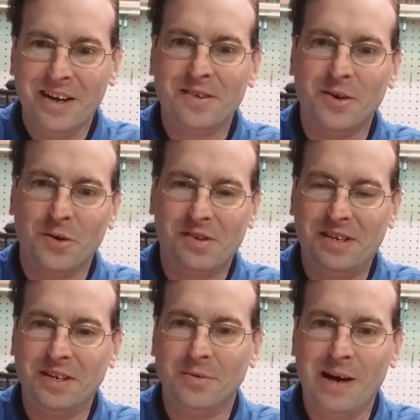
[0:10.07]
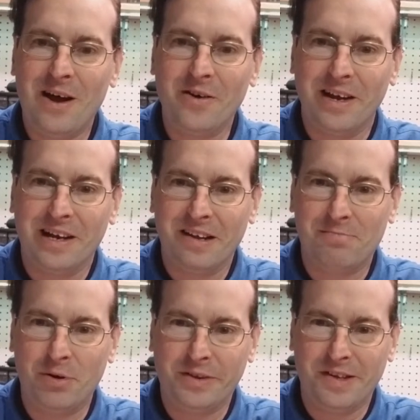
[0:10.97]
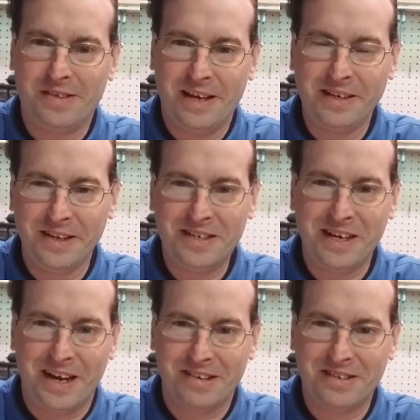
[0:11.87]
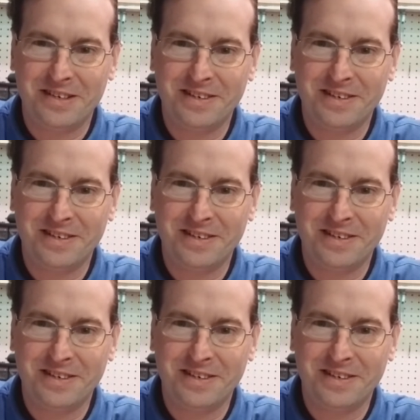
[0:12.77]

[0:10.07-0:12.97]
So stick around and let's put this thing to the test.